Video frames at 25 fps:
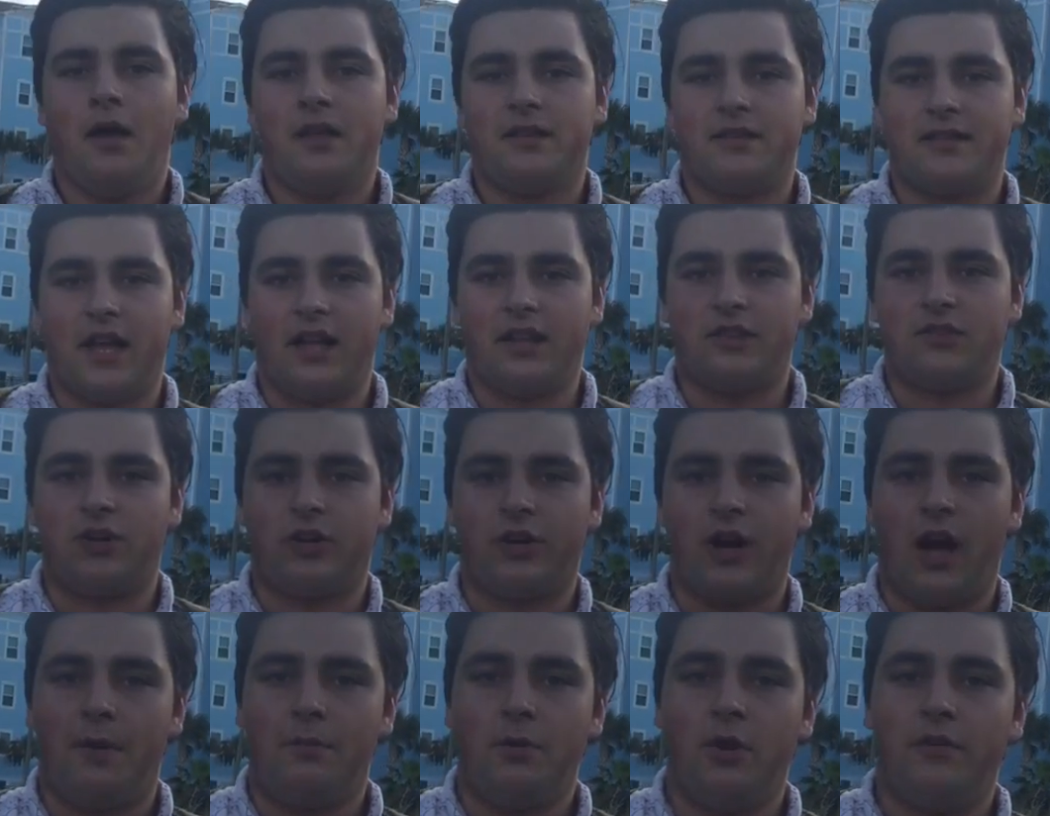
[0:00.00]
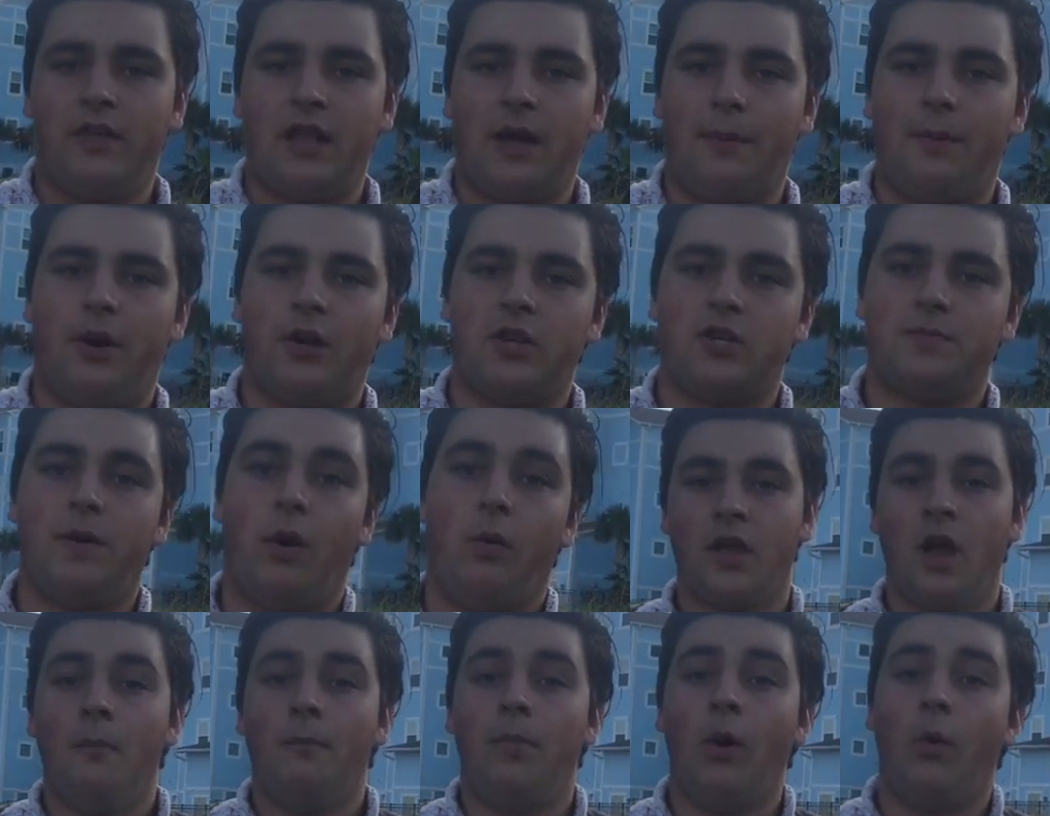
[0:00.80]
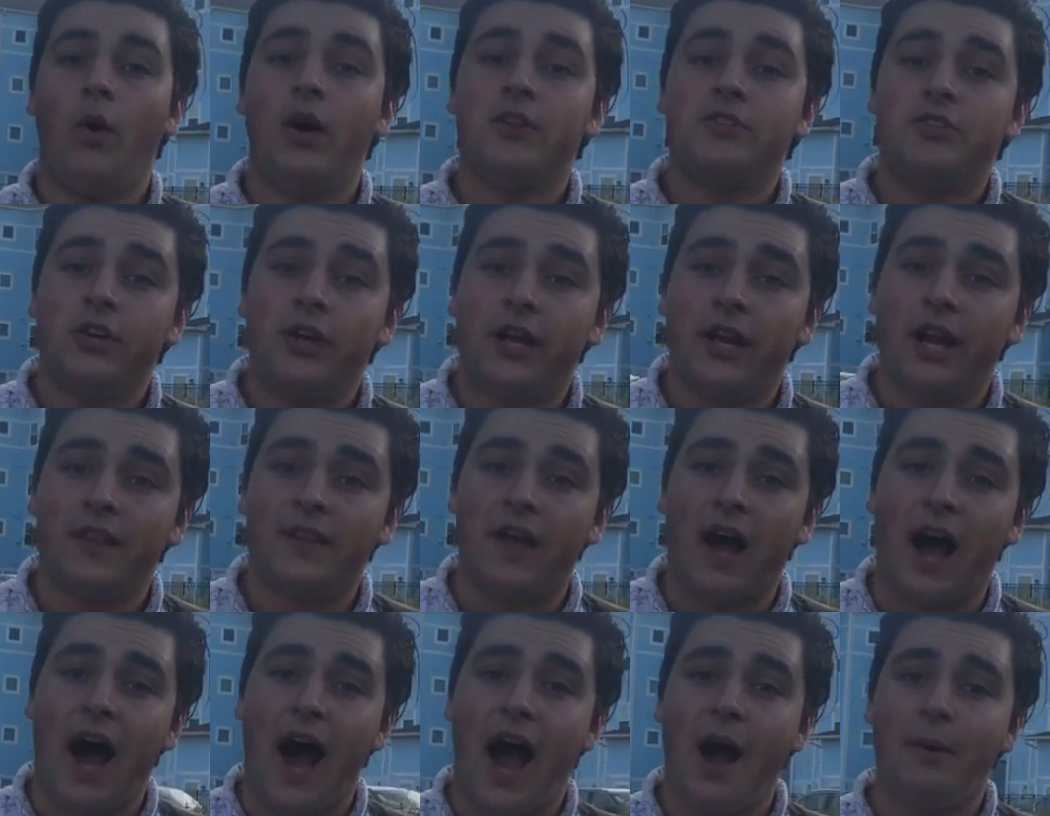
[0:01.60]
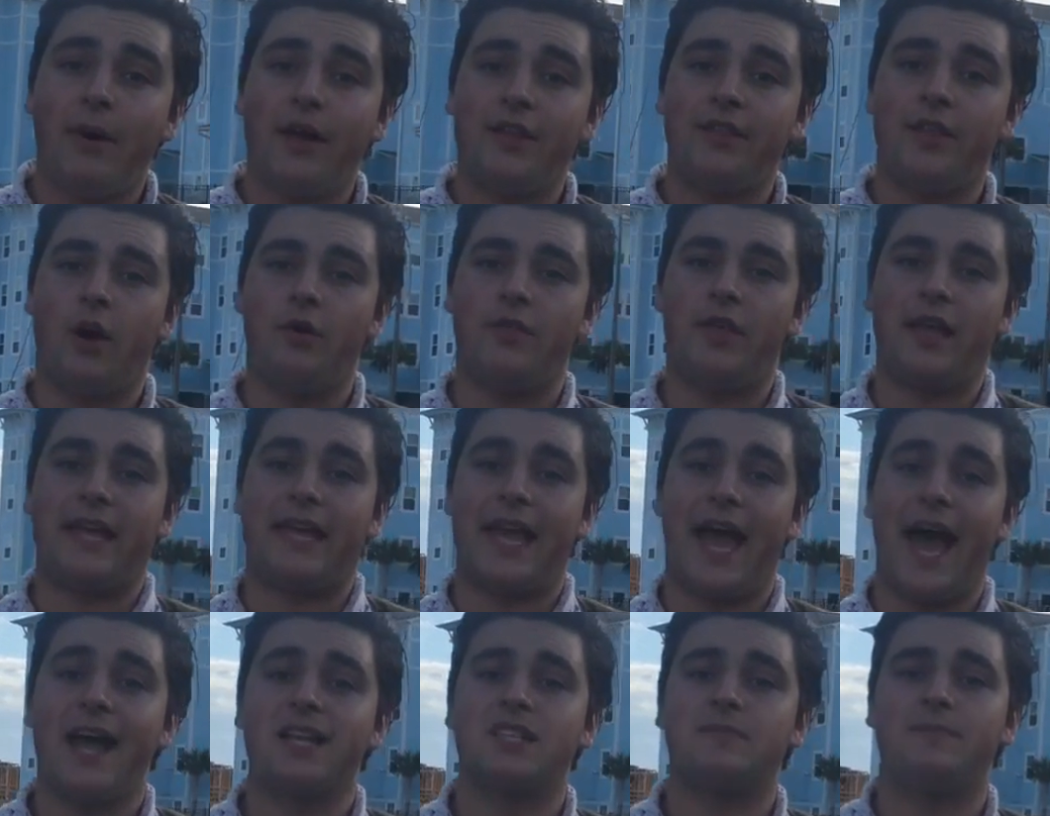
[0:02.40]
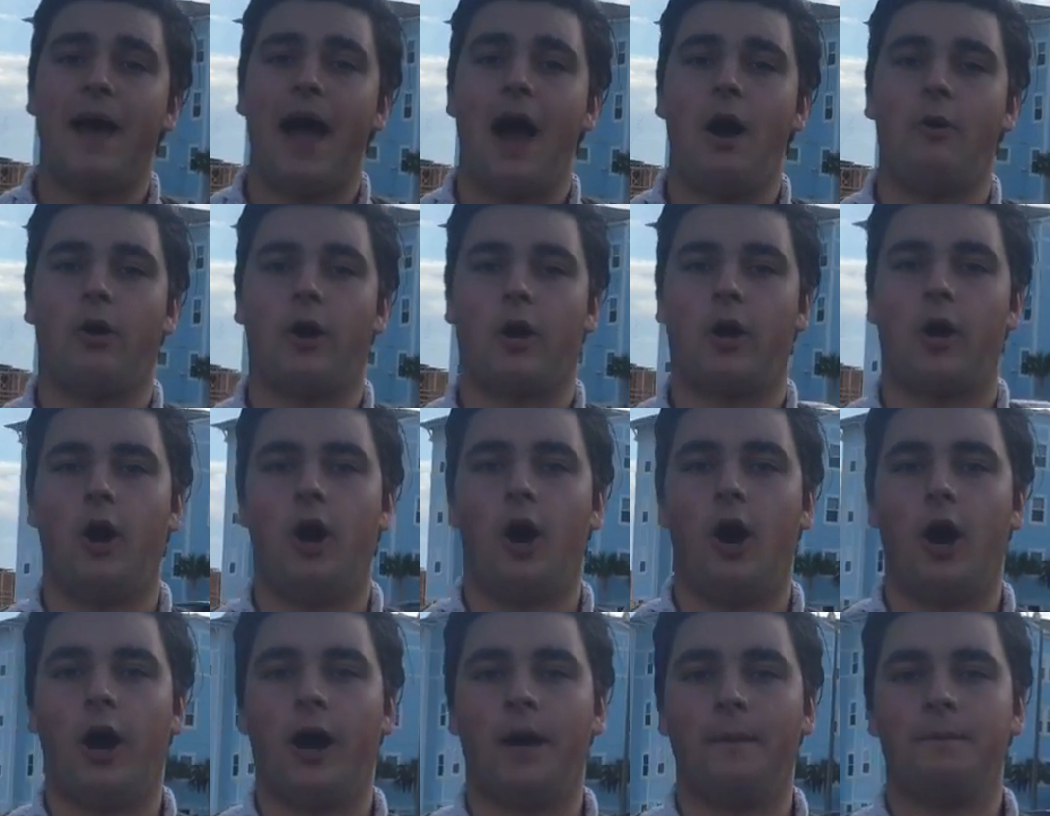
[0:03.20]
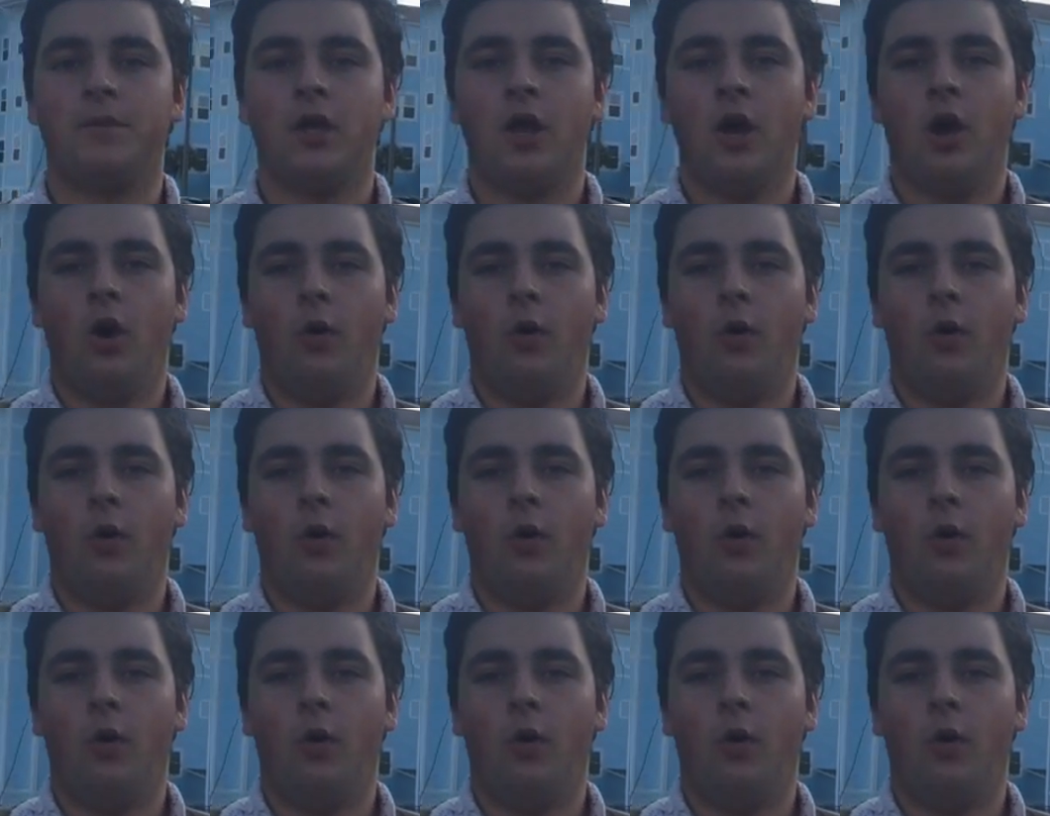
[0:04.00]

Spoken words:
since you're not moving that much. But once you get on the highway though, the gas powered car